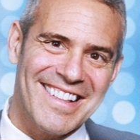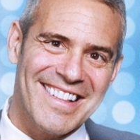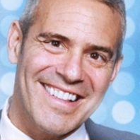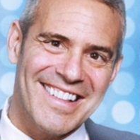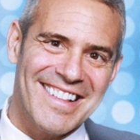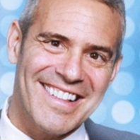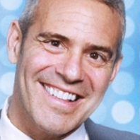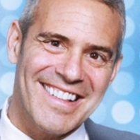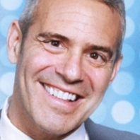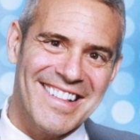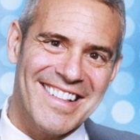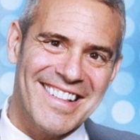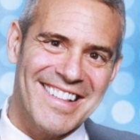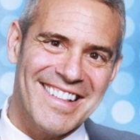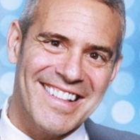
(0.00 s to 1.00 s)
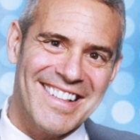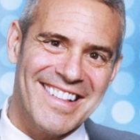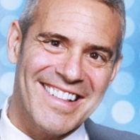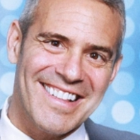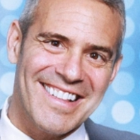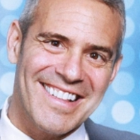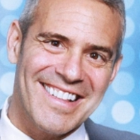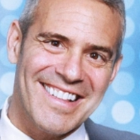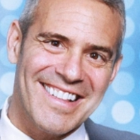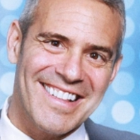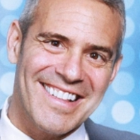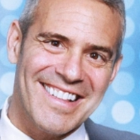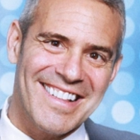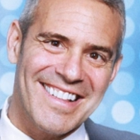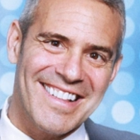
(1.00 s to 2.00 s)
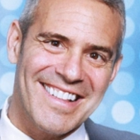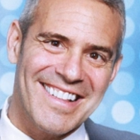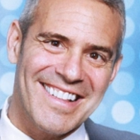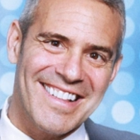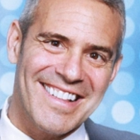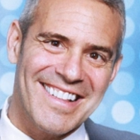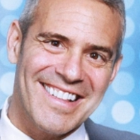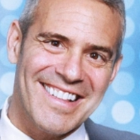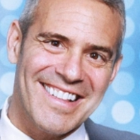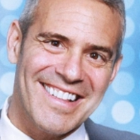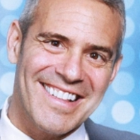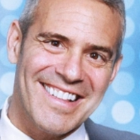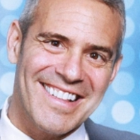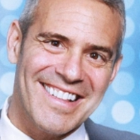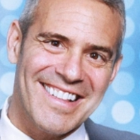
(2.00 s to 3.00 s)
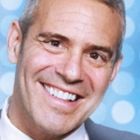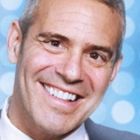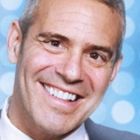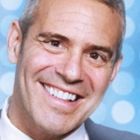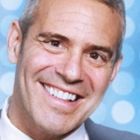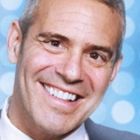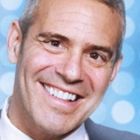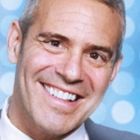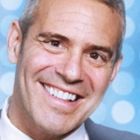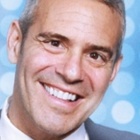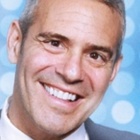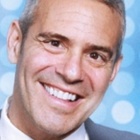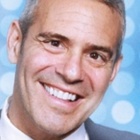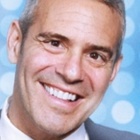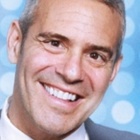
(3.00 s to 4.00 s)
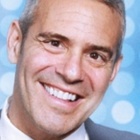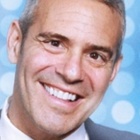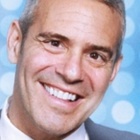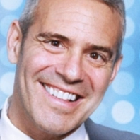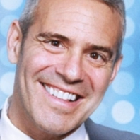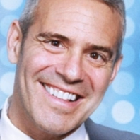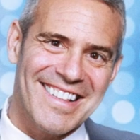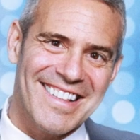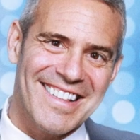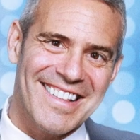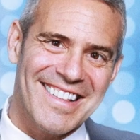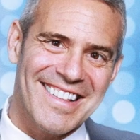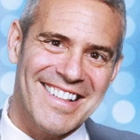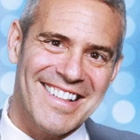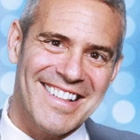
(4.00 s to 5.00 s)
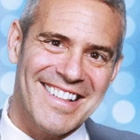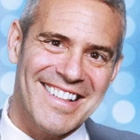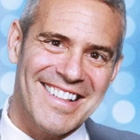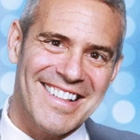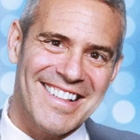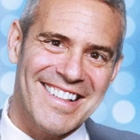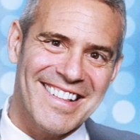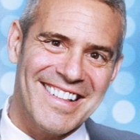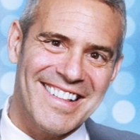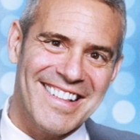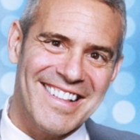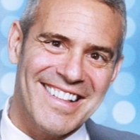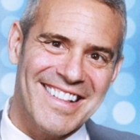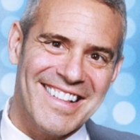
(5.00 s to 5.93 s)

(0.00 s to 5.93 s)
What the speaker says: The face doesn't move, so there is nothing to read.